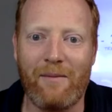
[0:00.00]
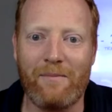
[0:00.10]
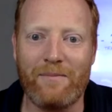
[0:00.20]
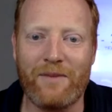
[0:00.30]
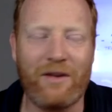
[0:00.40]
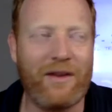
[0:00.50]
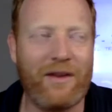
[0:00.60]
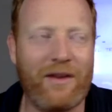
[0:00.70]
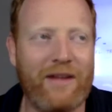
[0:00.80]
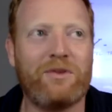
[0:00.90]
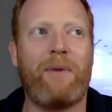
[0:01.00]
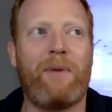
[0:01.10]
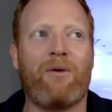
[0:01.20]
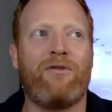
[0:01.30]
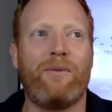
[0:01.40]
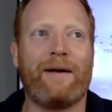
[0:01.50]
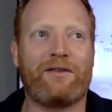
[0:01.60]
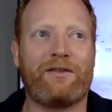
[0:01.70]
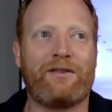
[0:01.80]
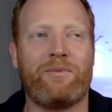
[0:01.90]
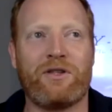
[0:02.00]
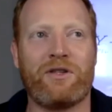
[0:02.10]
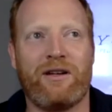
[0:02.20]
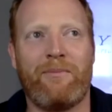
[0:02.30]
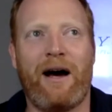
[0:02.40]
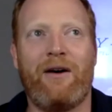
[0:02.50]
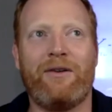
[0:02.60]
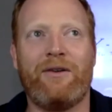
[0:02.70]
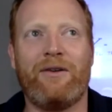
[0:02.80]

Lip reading: That's what's so powerful about scripture and about,